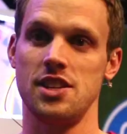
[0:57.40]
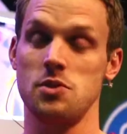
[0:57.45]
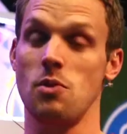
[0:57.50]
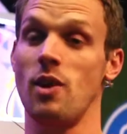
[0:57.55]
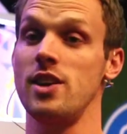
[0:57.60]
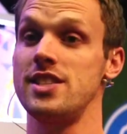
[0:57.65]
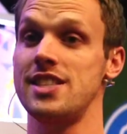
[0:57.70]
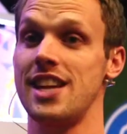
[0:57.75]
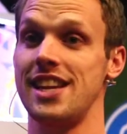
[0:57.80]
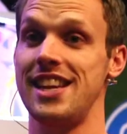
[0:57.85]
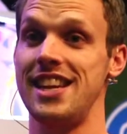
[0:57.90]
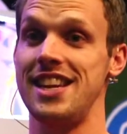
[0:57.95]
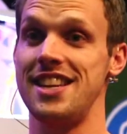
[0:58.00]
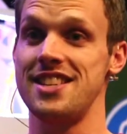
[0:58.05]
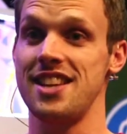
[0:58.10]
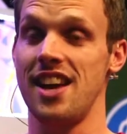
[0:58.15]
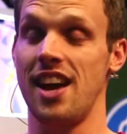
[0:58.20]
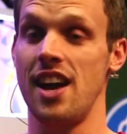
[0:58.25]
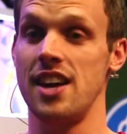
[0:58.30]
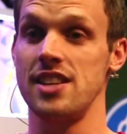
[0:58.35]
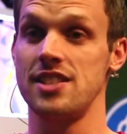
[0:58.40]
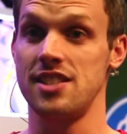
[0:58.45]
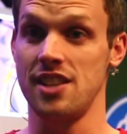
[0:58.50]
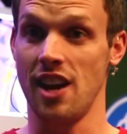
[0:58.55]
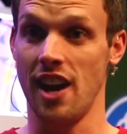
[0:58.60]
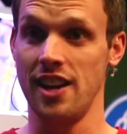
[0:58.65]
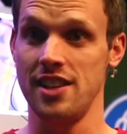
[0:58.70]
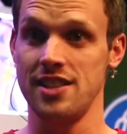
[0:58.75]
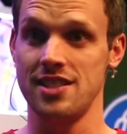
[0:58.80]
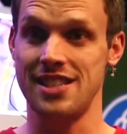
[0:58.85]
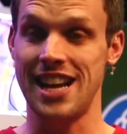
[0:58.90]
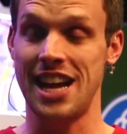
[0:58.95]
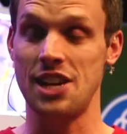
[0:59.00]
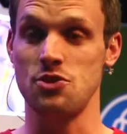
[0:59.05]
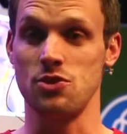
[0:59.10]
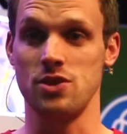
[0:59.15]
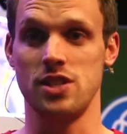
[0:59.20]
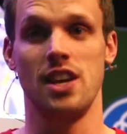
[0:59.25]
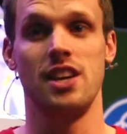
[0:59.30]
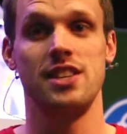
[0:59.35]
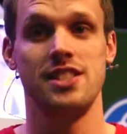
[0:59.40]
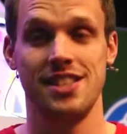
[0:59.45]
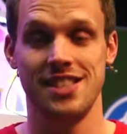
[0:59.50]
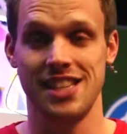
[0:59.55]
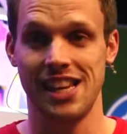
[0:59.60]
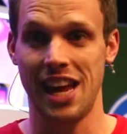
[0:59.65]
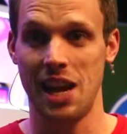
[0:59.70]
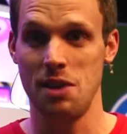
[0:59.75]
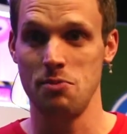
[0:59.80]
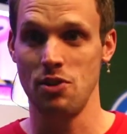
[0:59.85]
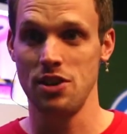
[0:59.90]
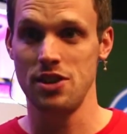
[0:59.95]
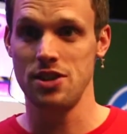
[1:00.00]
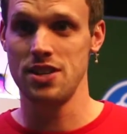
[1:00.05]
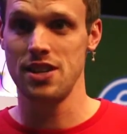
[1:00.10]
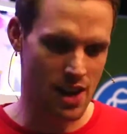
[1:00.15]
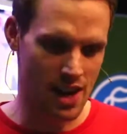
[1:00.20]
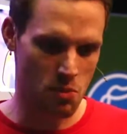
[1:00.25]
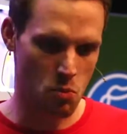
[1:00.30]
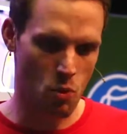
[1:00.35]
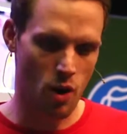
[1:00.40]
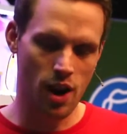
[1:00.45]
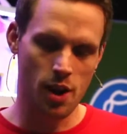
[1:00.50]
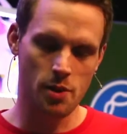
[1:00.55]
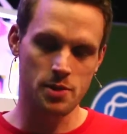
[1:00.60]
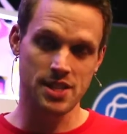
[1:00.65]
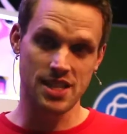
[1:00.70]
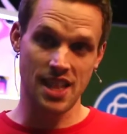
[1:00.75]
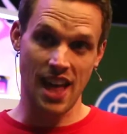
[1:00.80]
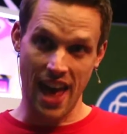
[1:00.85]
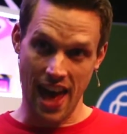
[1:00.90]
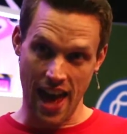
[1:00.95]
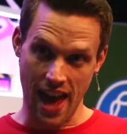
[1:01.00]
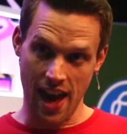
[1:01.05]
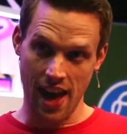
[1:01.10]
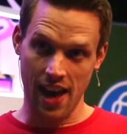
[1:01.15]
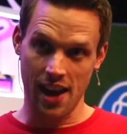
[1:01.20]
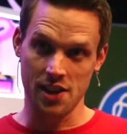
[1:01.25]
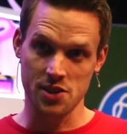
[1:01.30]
So I studied science, natural sciences at Cambridge, and while I was there,